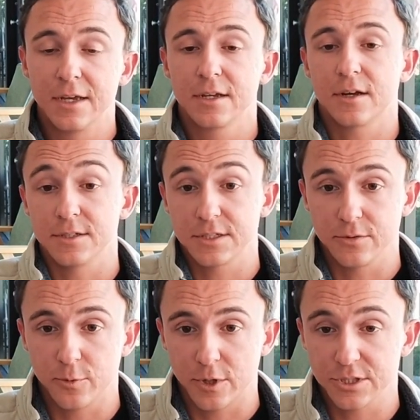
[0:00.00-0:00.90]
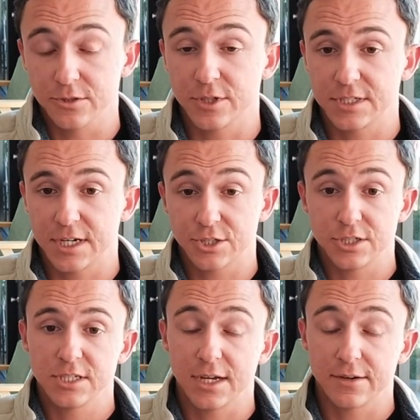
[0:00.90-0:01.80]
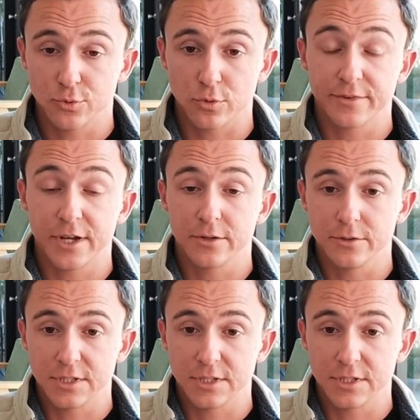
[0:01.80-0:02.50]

constantly watching the transactions, the average order value,